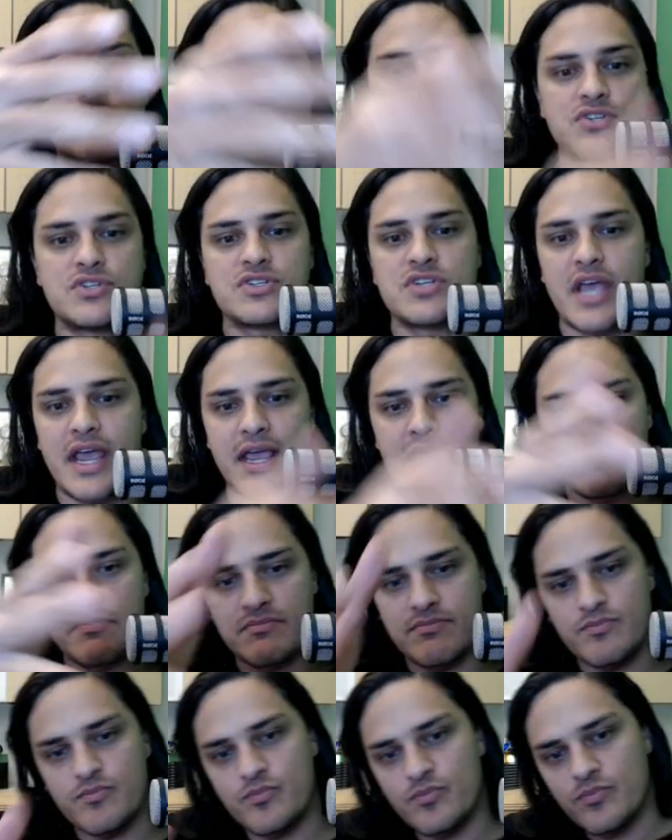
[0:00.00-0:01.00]

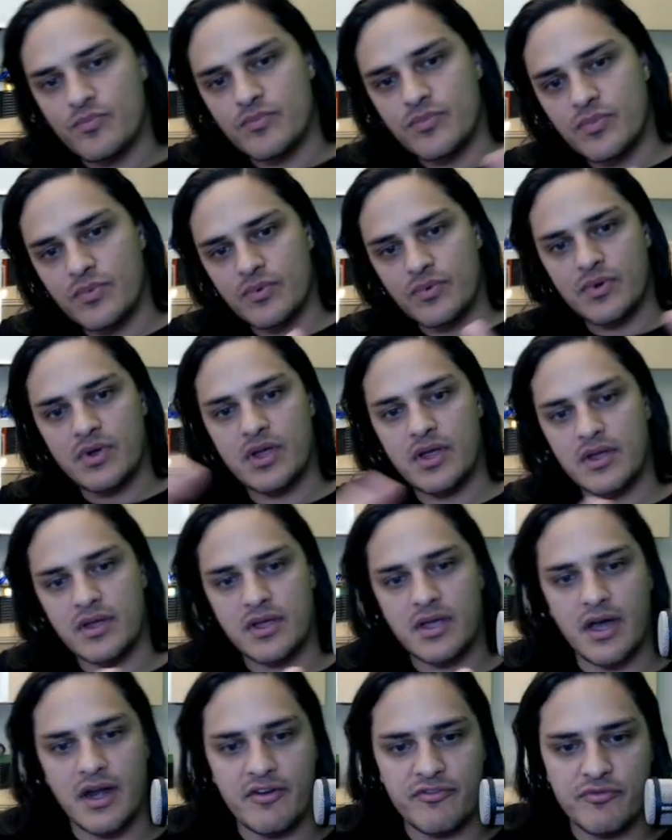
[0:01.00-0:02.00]
same
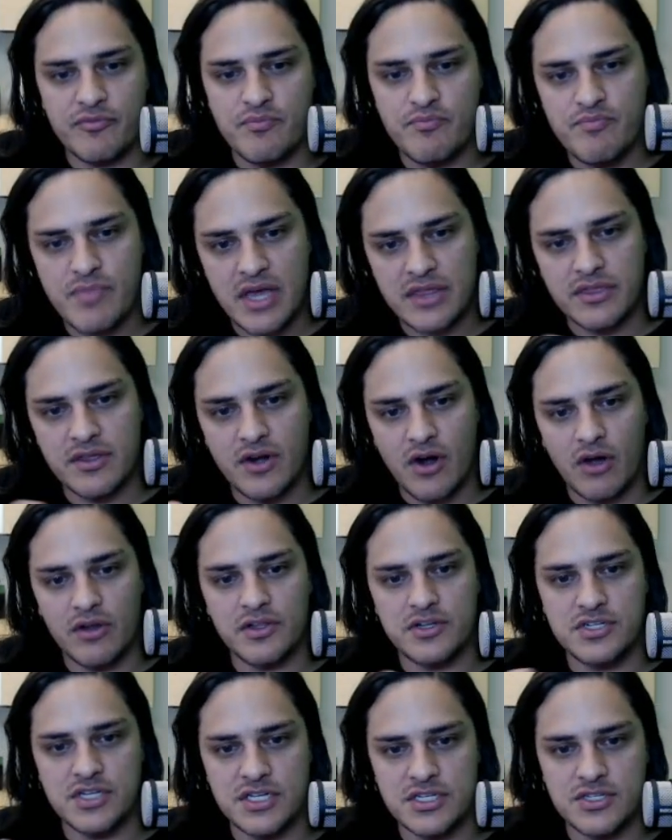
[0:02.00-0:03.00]
kind of
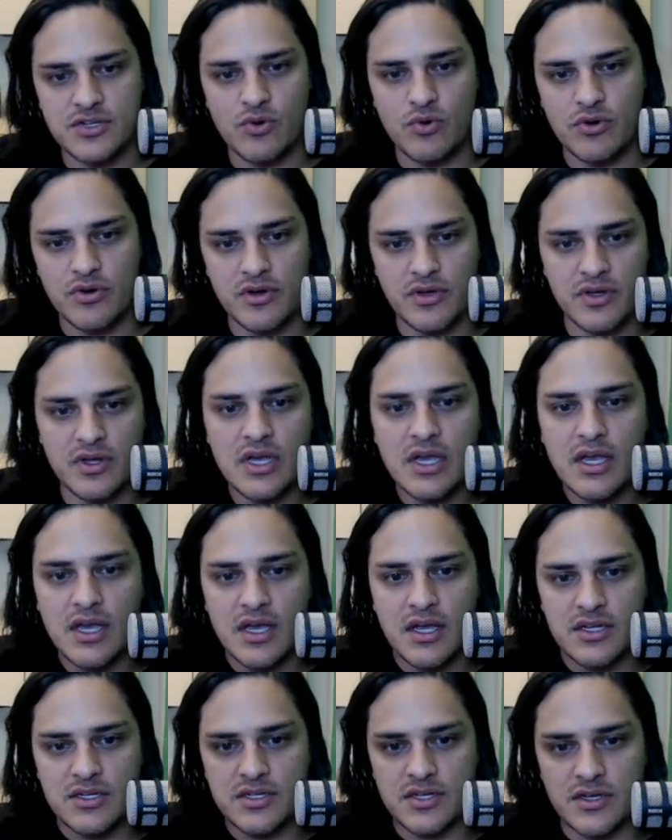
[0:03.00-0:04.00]
methodologies in order to
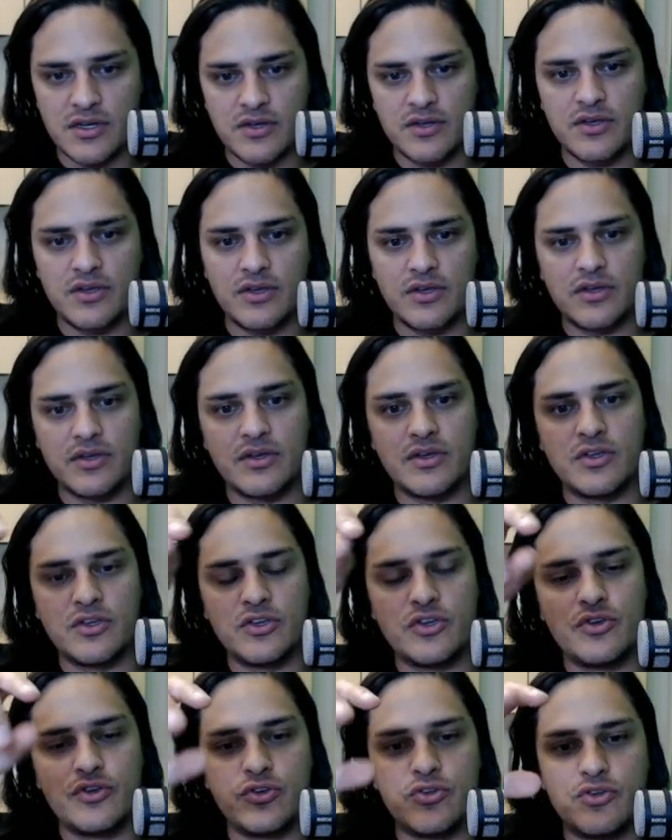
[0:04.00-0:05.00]
to you,
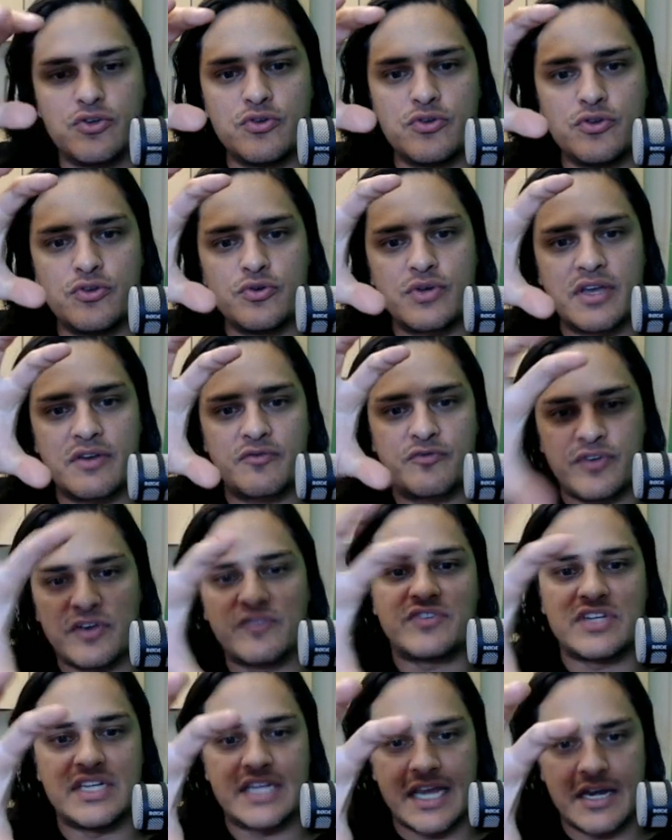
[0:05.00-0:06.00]
you, you get
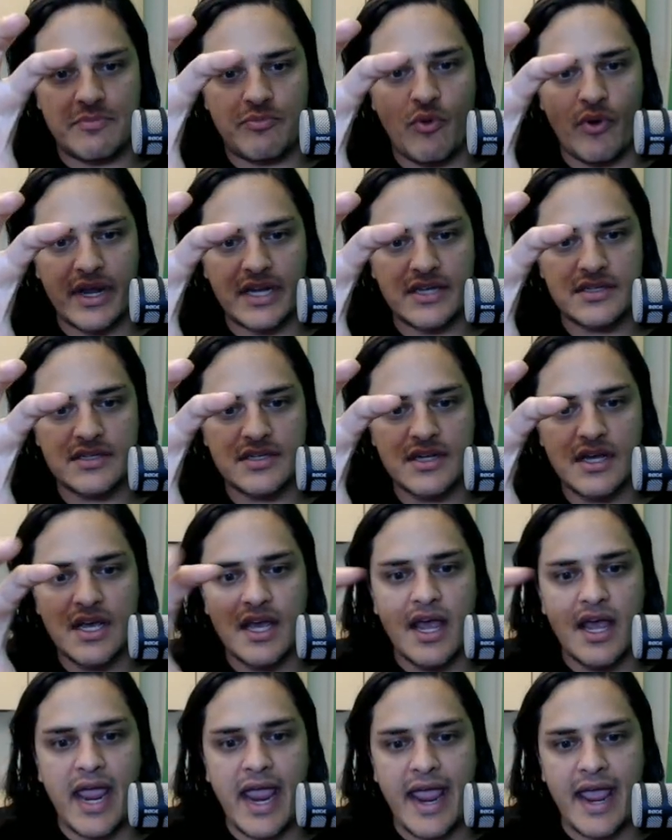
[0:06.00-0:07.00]
50 data points
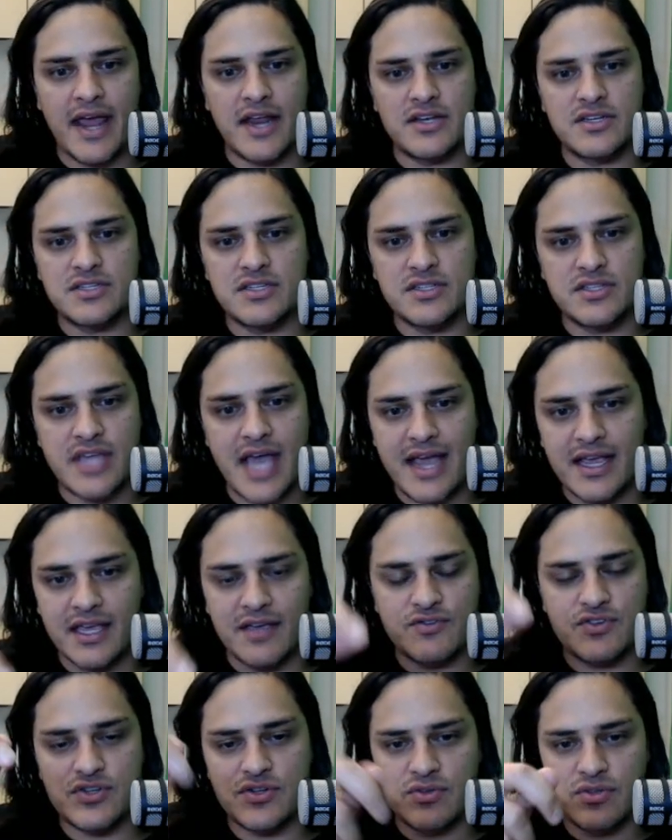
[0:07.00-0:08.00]
and that
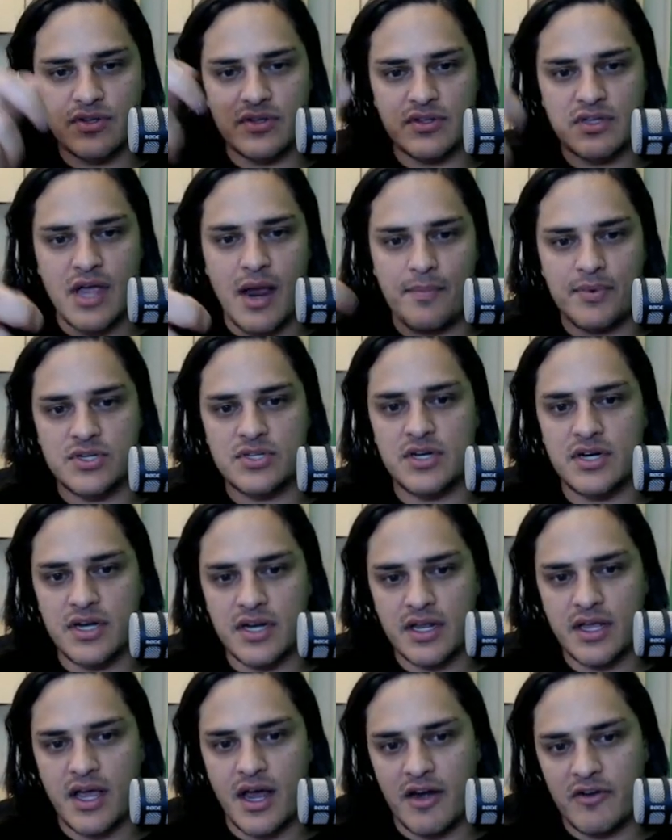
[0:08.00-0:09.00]
gives you the, the opportunity to
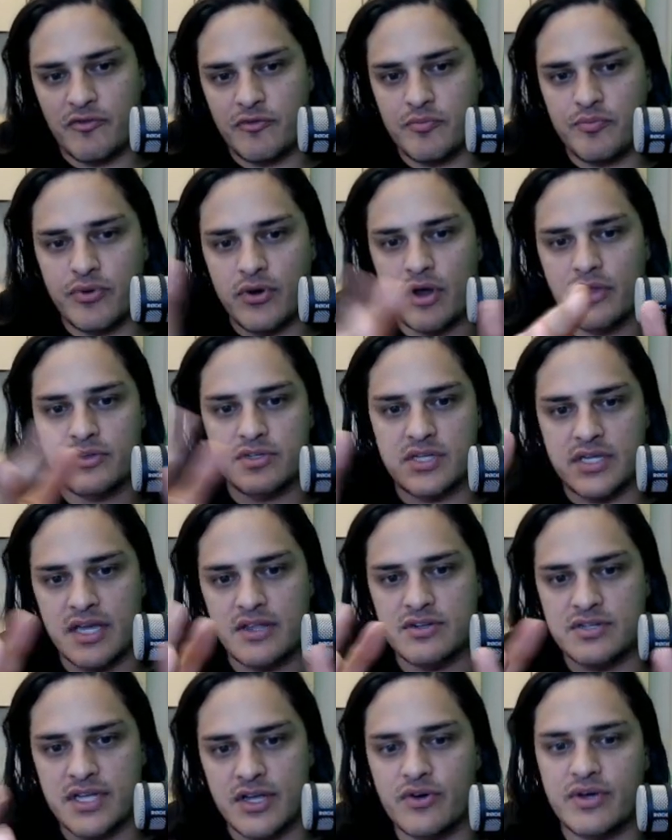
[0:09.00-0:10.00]
kind of put all those together and
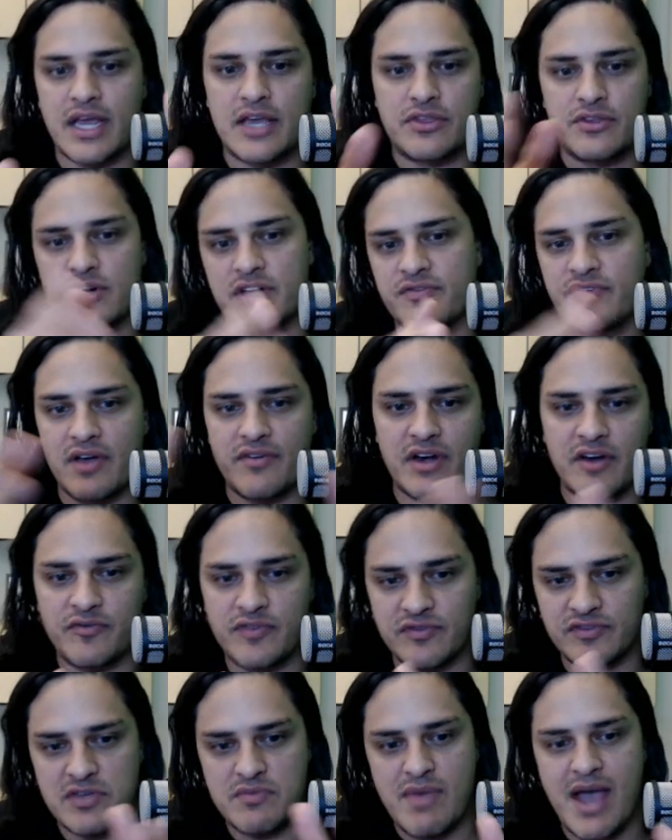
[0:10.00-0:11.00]
say okay 35 out of
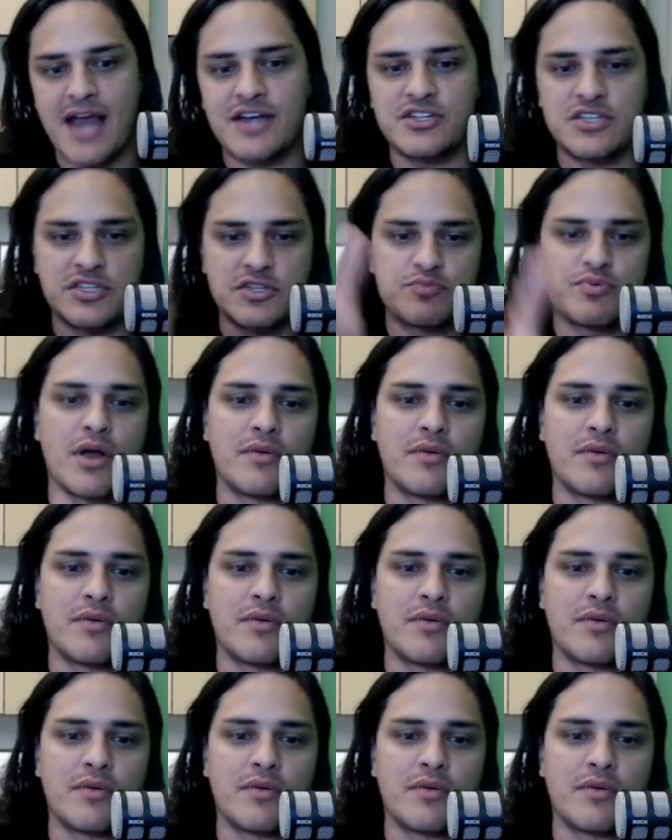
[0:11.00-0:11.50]
50 match this is probably the